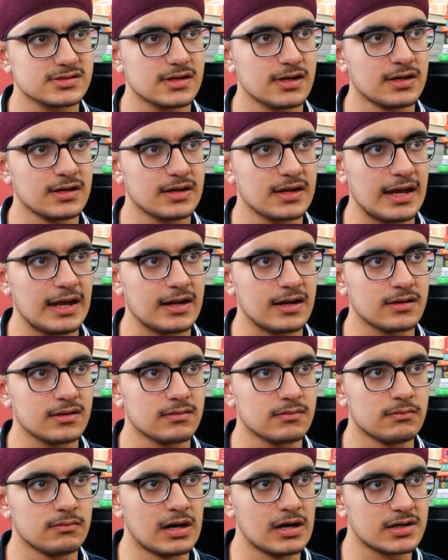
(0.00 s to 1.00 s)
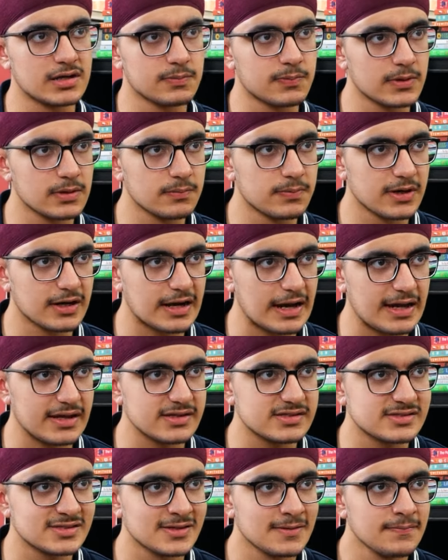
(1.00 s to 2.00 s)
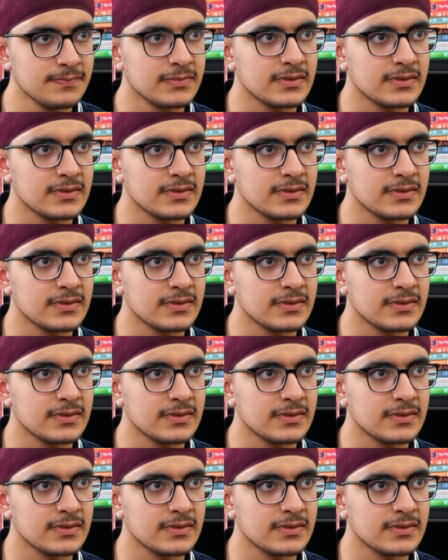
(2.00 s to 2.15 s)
contain multiple brigades